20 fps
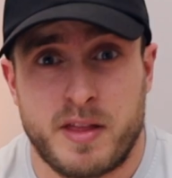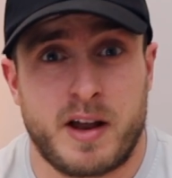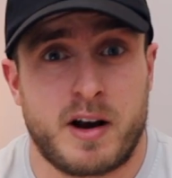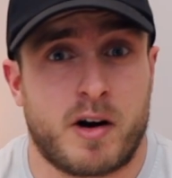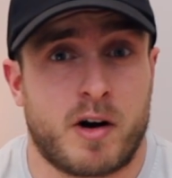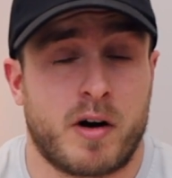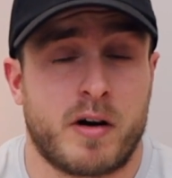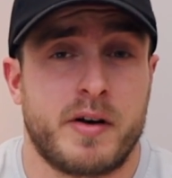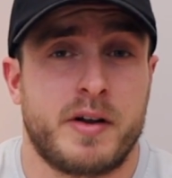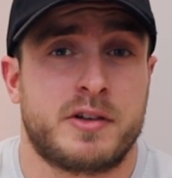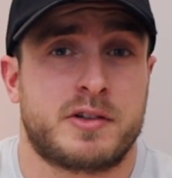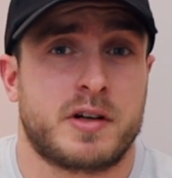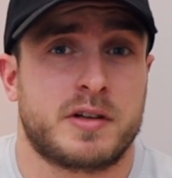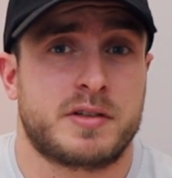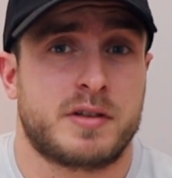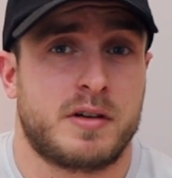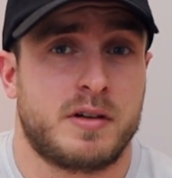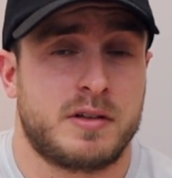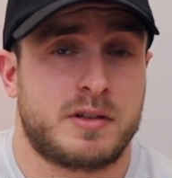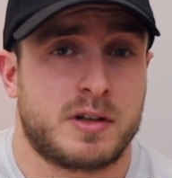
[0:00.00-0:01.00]
that aren't
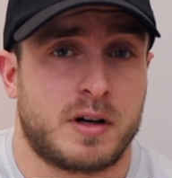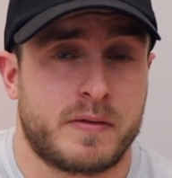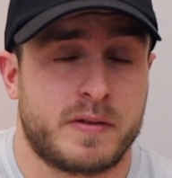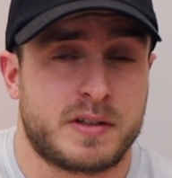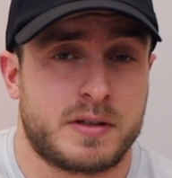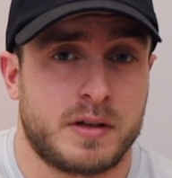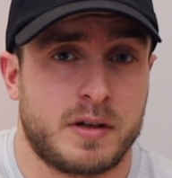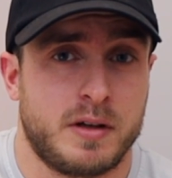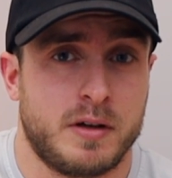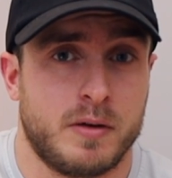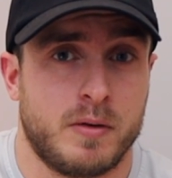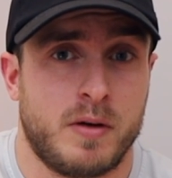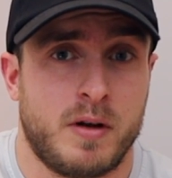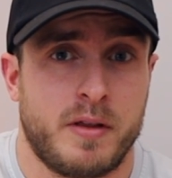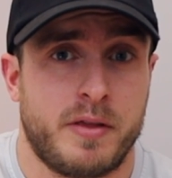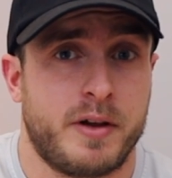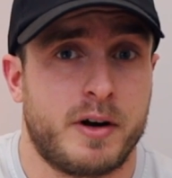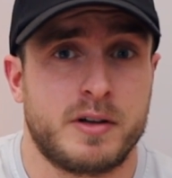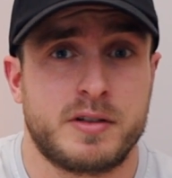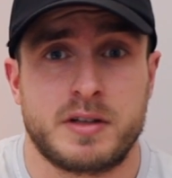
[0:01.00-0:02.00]
interested in servicing you.
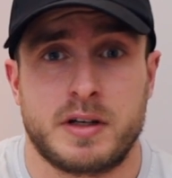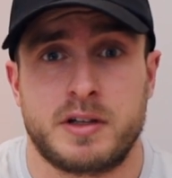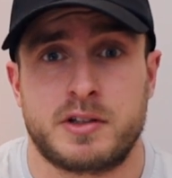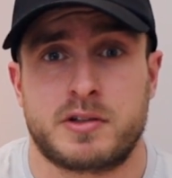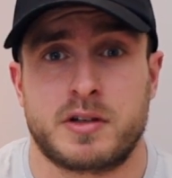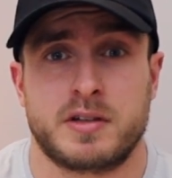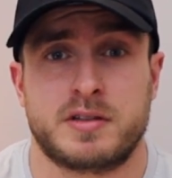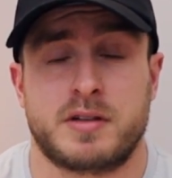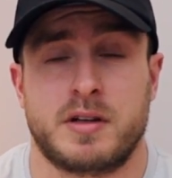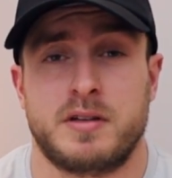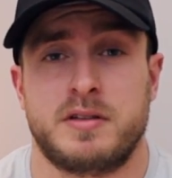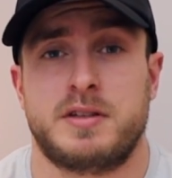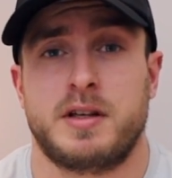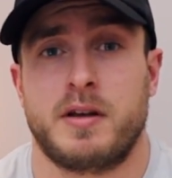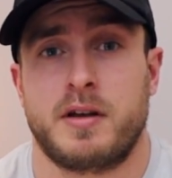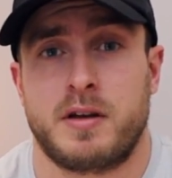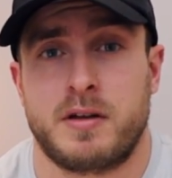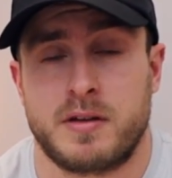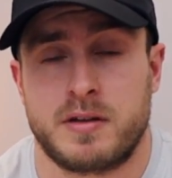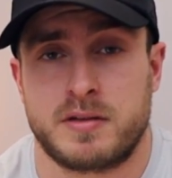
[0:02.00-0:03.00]
They're just interested in
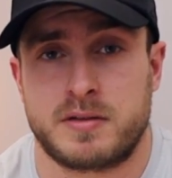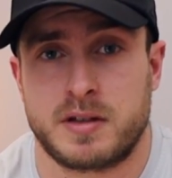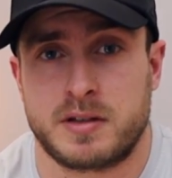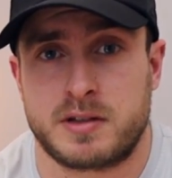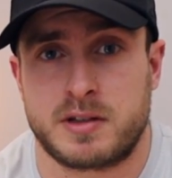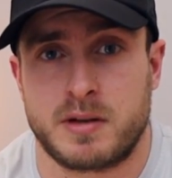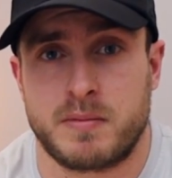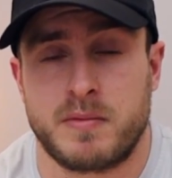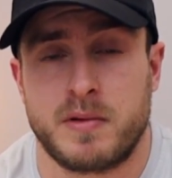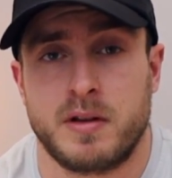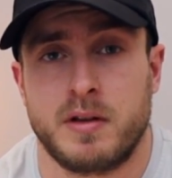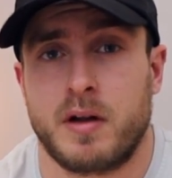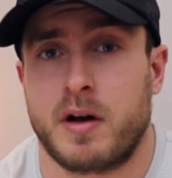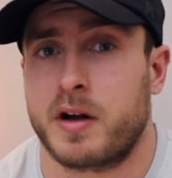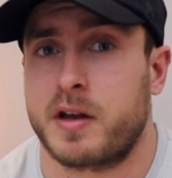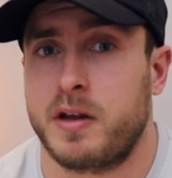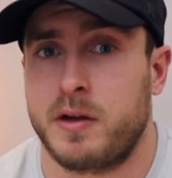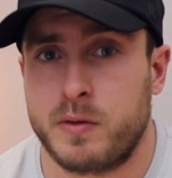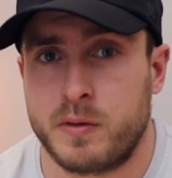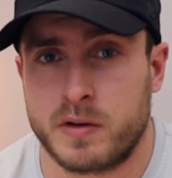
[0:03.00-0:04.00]
selling you the system,
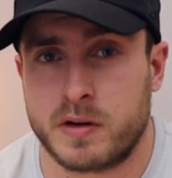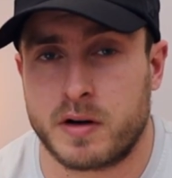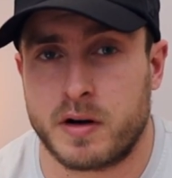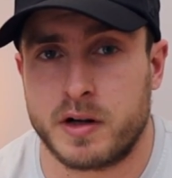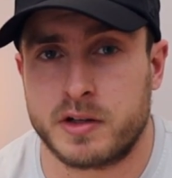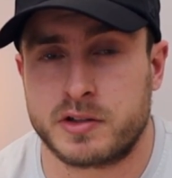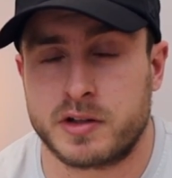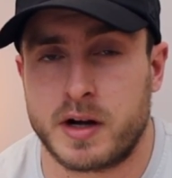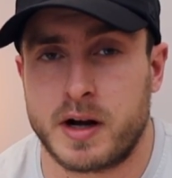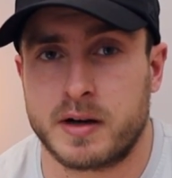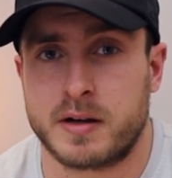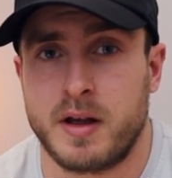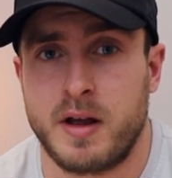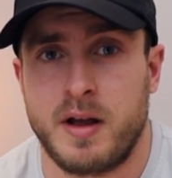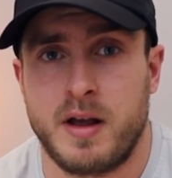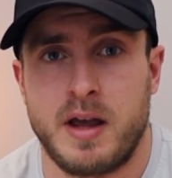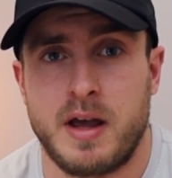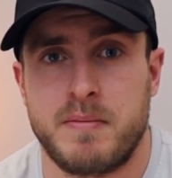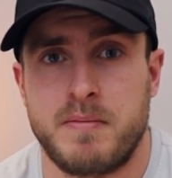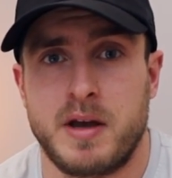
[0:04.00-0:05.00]
locking you in a contract,
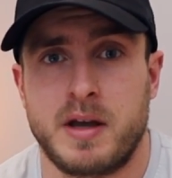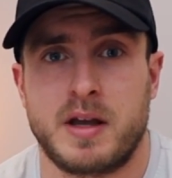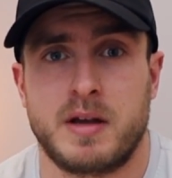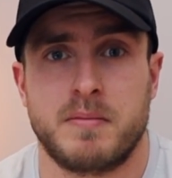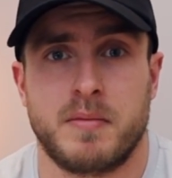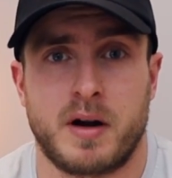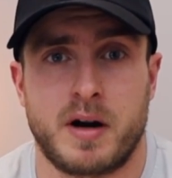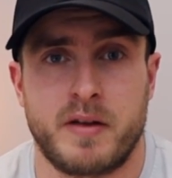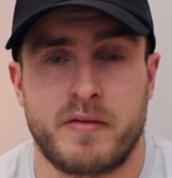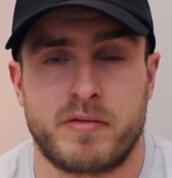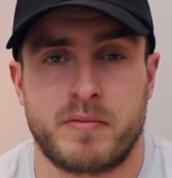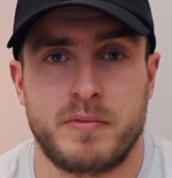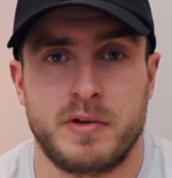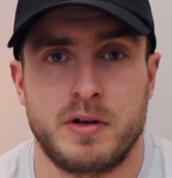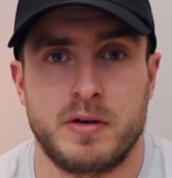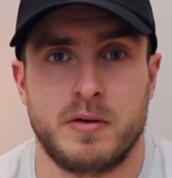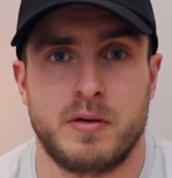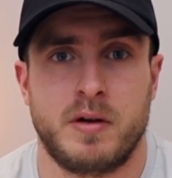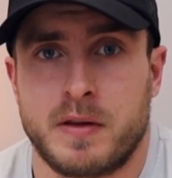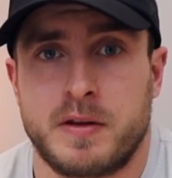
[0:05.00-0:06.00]
and making money from
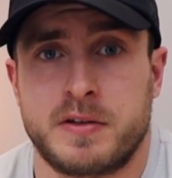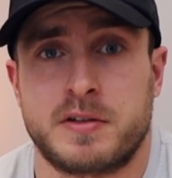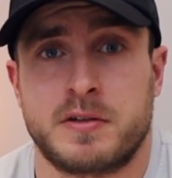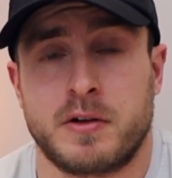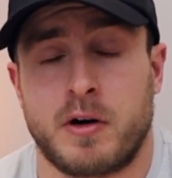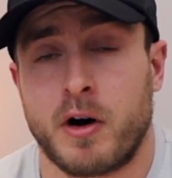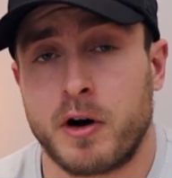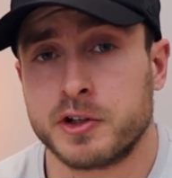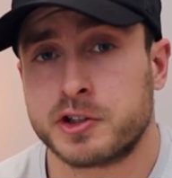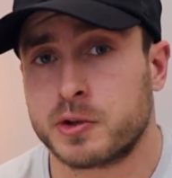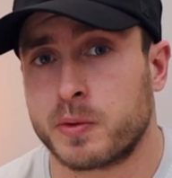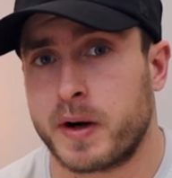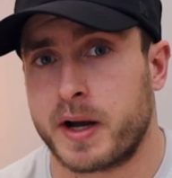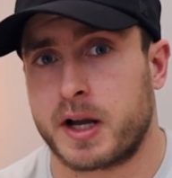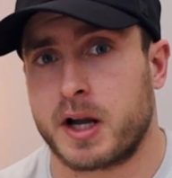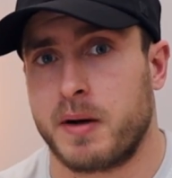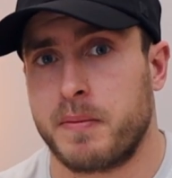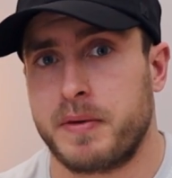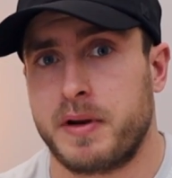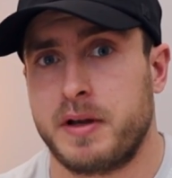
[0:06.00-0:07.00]
you. This is also why
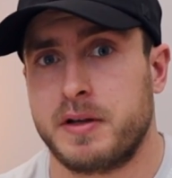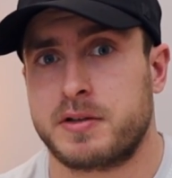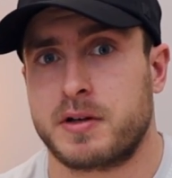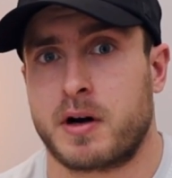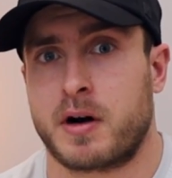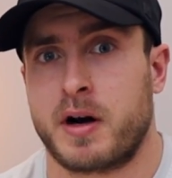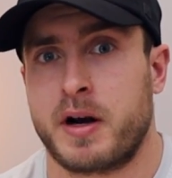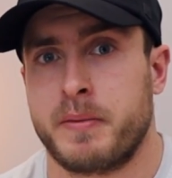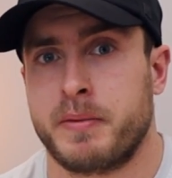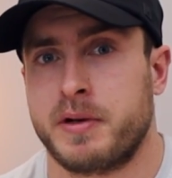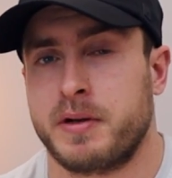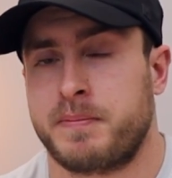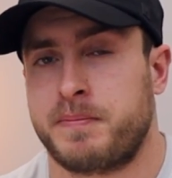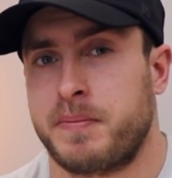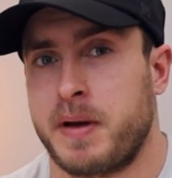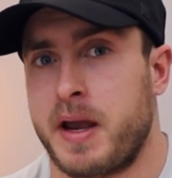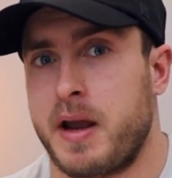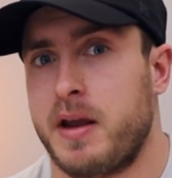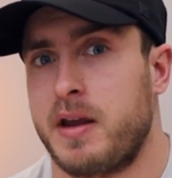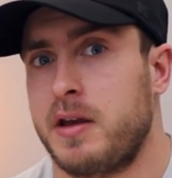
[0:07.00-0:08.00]
companies are able to
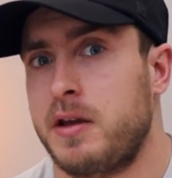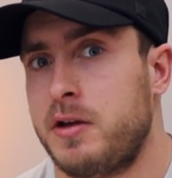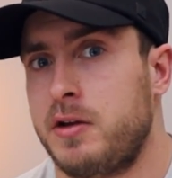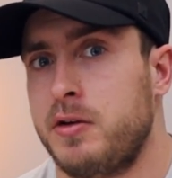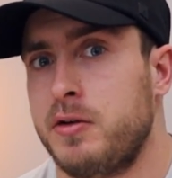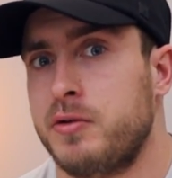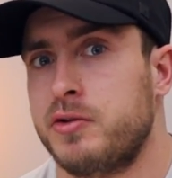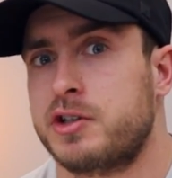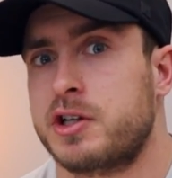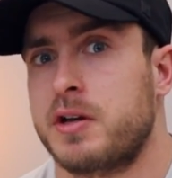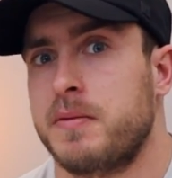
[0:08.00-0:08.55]
pay huge